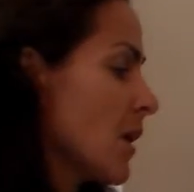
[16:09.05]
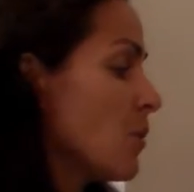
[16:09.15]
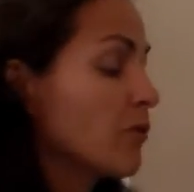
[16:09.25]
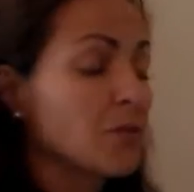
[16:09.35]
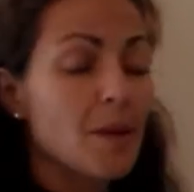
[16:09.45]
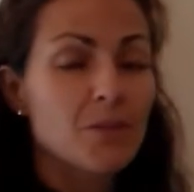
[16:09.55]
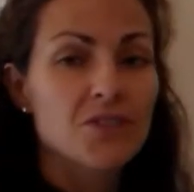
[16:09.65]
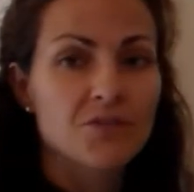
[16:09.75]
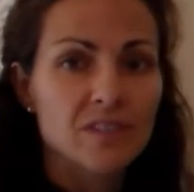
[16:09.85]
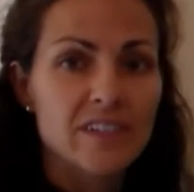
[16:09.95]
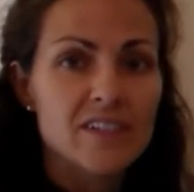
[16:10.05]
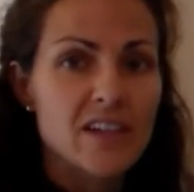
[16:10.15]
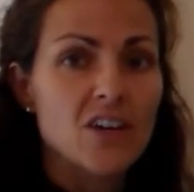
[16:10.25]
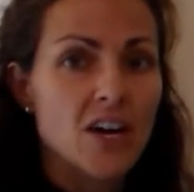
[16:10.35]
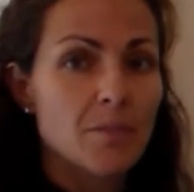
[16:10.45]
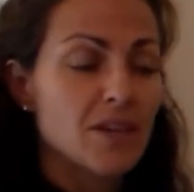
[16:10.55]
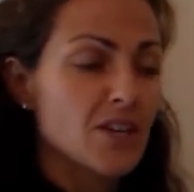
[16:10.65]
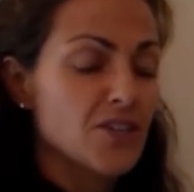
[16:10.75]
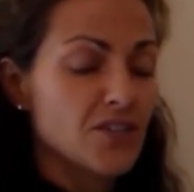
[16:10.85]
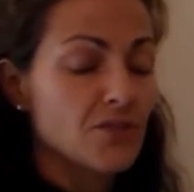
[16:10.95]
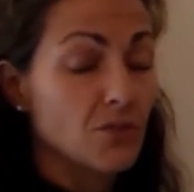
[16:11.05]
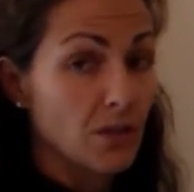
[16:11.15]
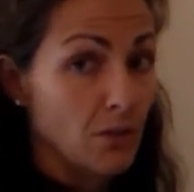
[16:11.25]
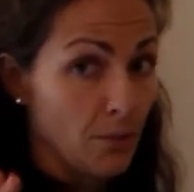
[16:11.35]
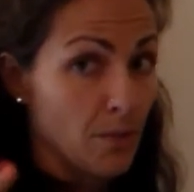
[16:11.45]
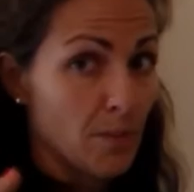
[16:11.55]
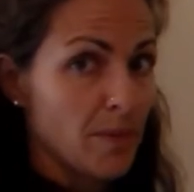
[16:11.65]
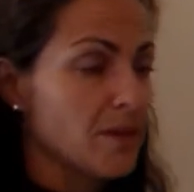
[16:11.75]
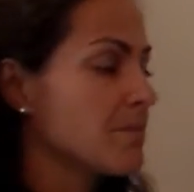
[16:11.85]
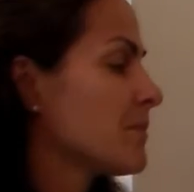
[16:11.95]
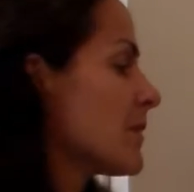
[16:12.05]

I won't remember to release that carbonation or burp it.